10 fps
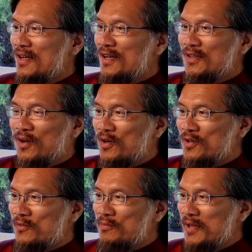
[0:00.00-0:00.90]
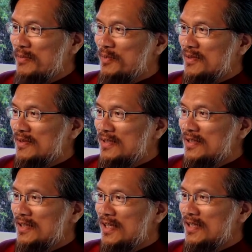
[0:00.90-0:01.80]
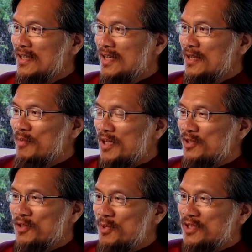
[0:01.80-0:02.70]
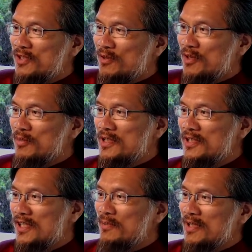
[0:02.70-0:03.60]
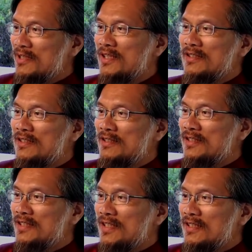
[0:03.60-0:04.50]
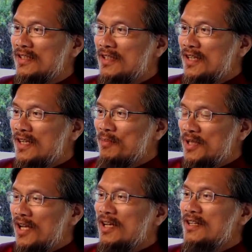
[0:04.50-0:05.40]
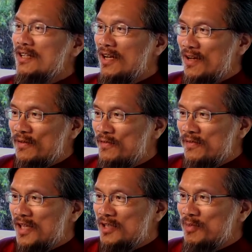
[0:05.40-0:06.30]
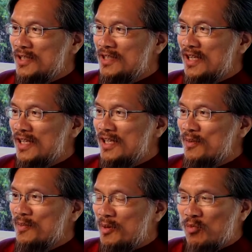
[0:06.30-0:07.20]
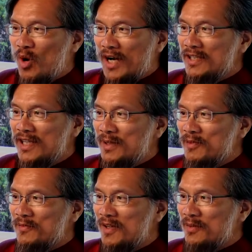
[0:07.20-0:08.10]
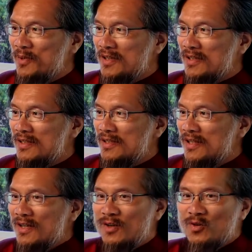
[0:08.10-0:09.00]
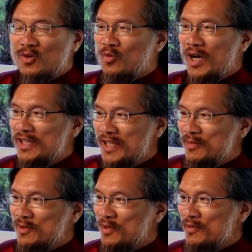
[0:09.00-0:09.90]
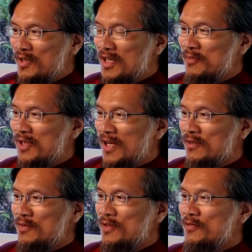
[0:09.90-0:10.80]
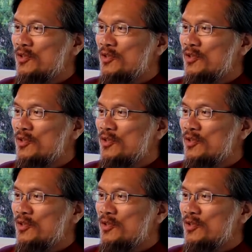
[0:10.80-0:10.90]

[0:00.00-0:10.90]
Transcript: uh, the heart of people, okay? Because too much has already been said about the technology side, but not enough has been said about why teams fall apart or why teams don't even come together in the